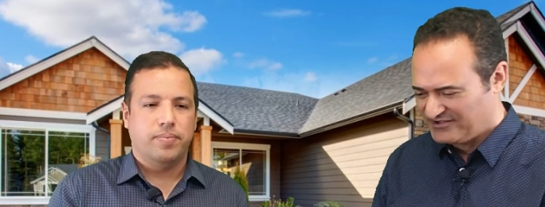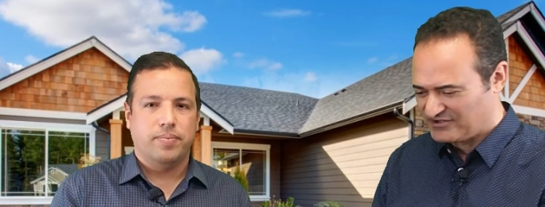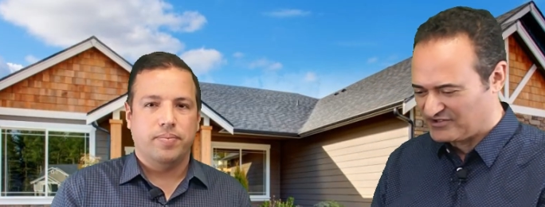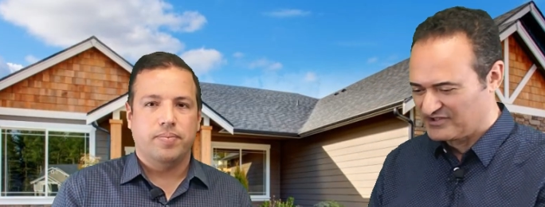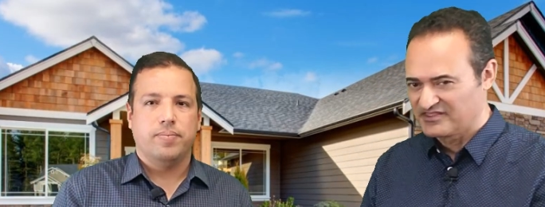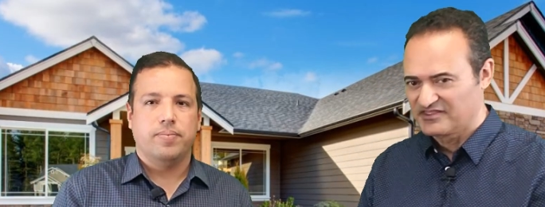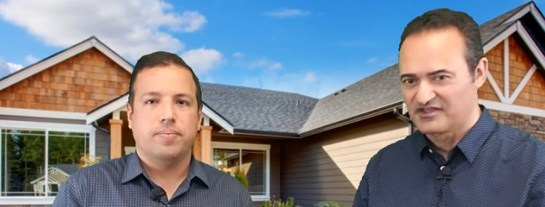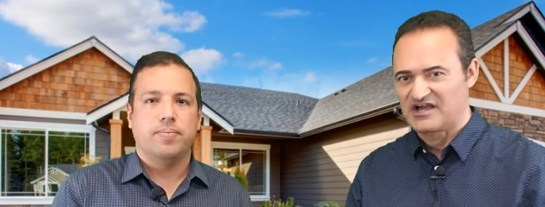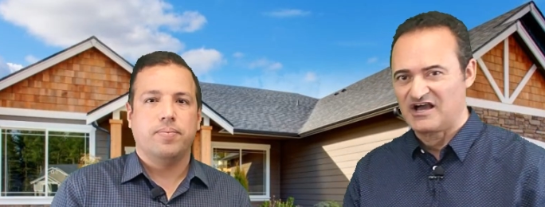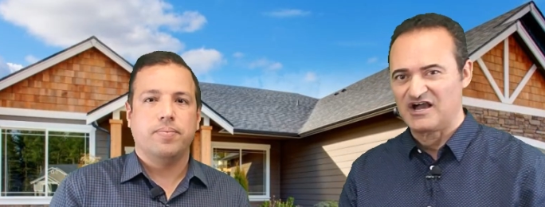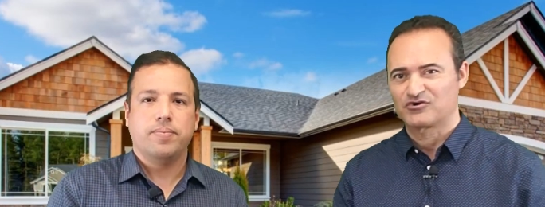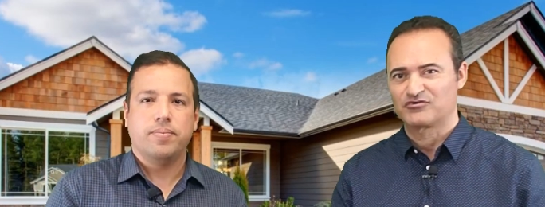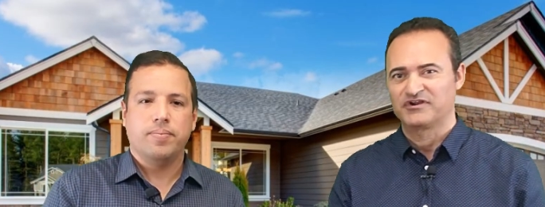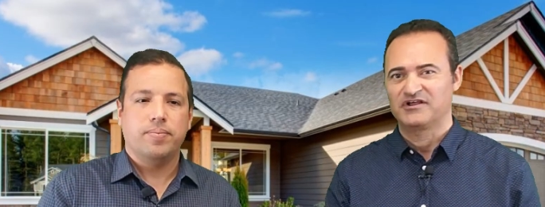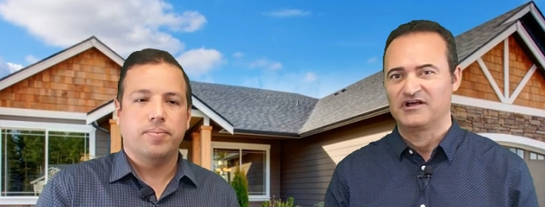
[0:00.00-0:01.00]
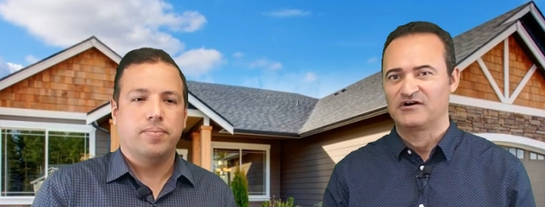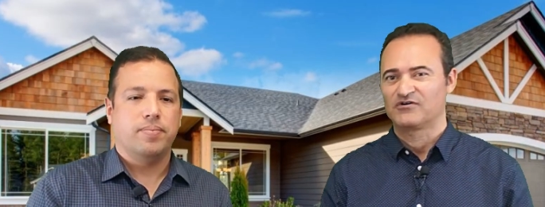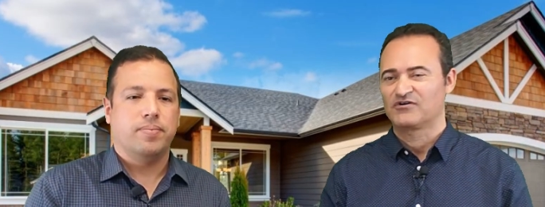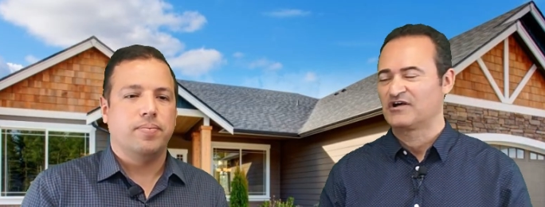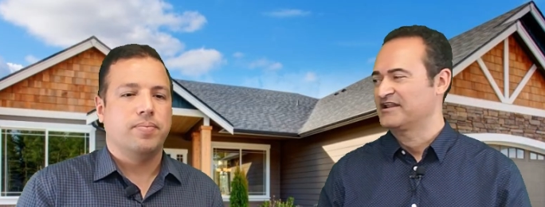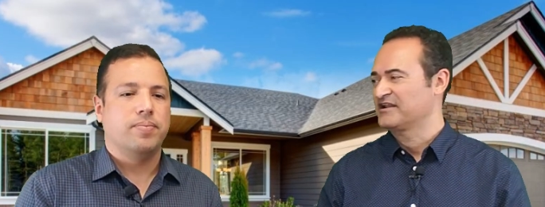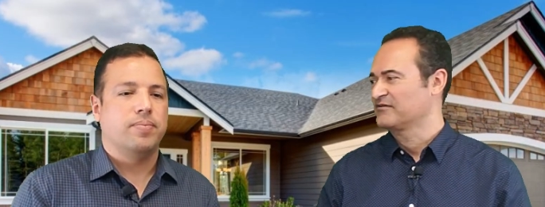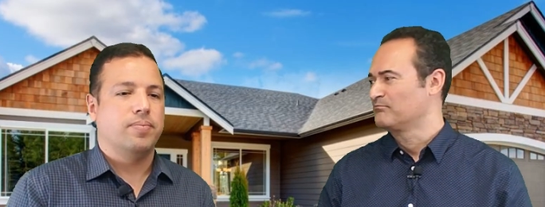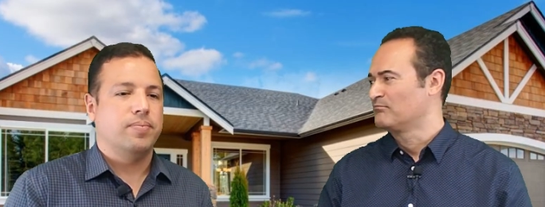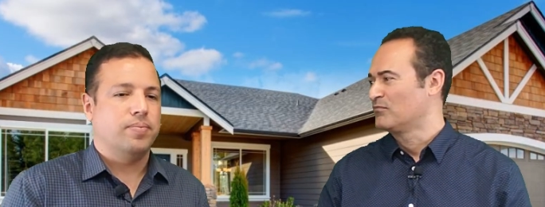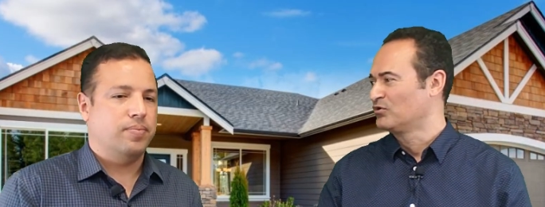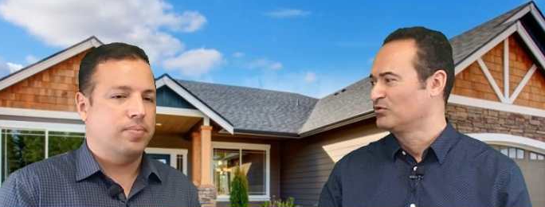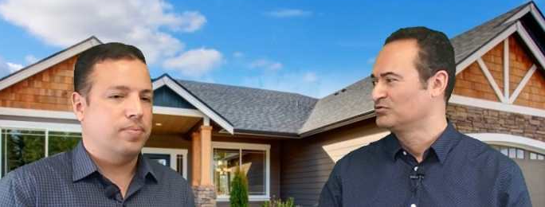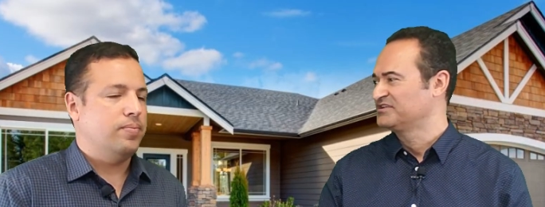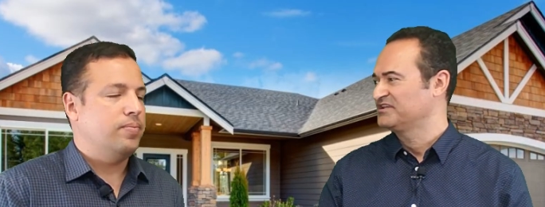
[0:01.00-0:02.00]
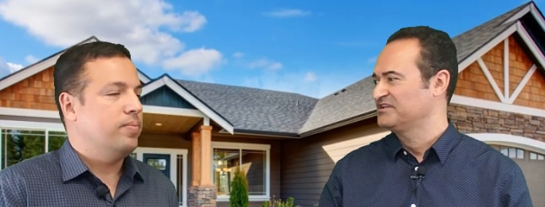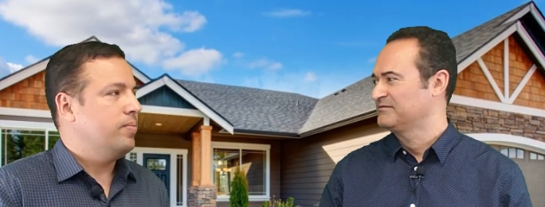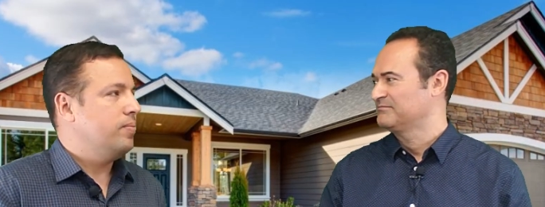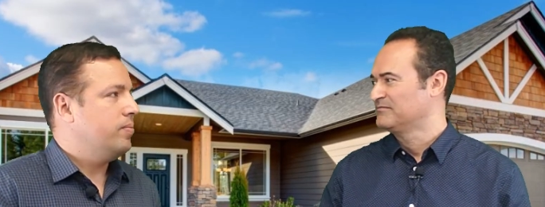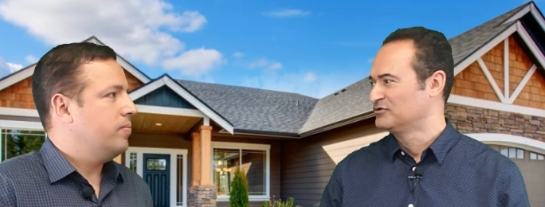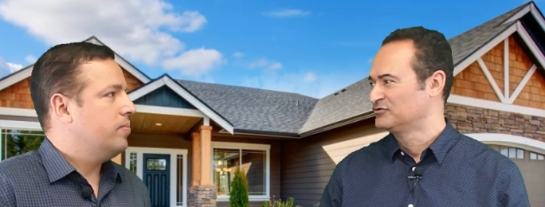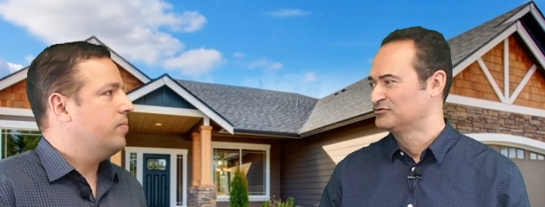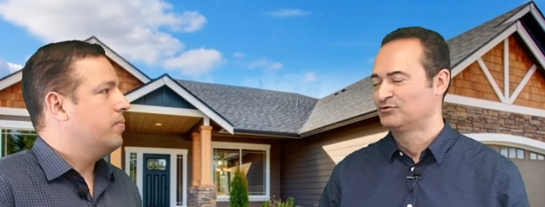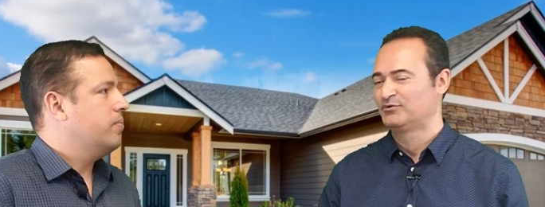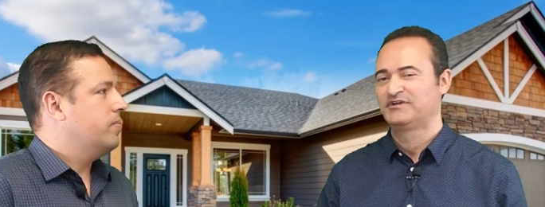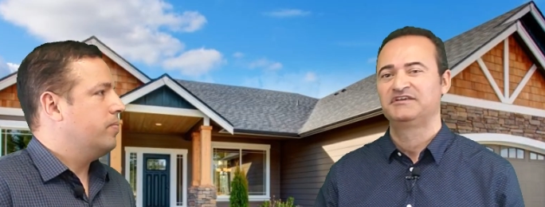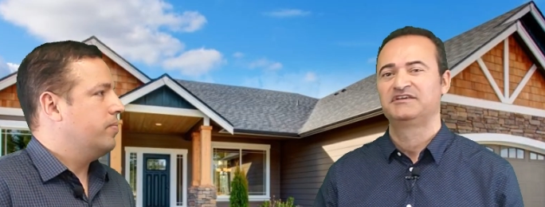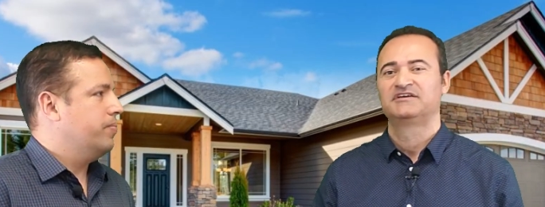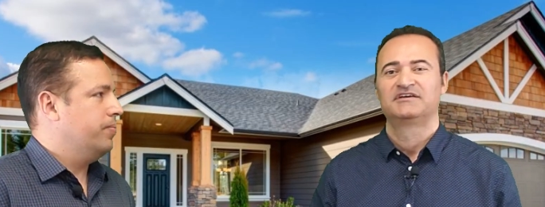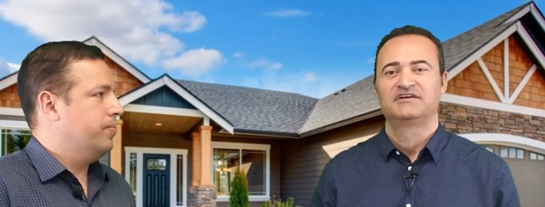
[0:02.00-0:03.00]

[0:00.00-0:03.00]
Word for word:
Speaker 1: you know, the, the concrete all kind of moldy and mildewy.